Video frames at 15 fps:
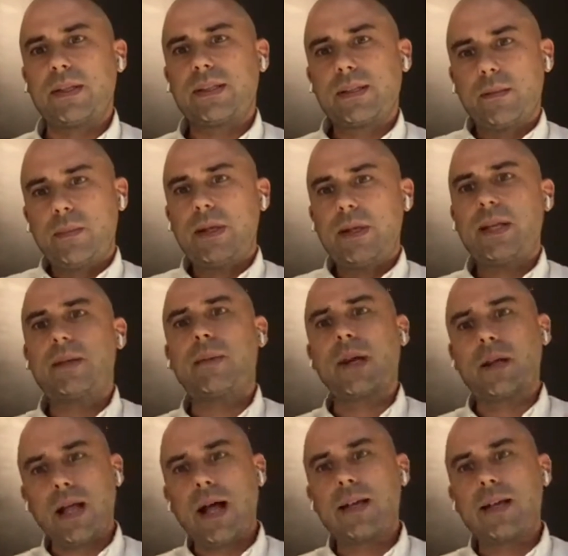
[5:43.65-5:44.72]
but somebody in my
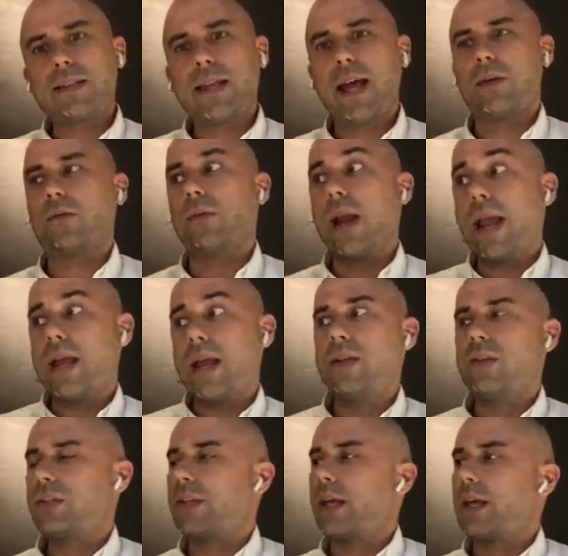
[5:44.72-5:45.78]
class had
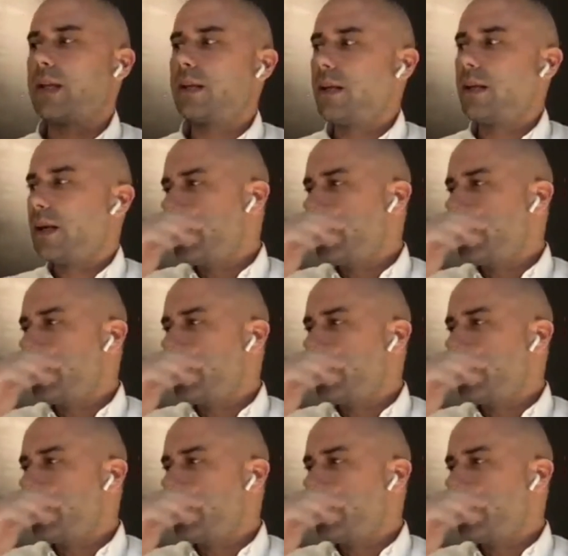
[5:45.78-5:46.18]
arranged that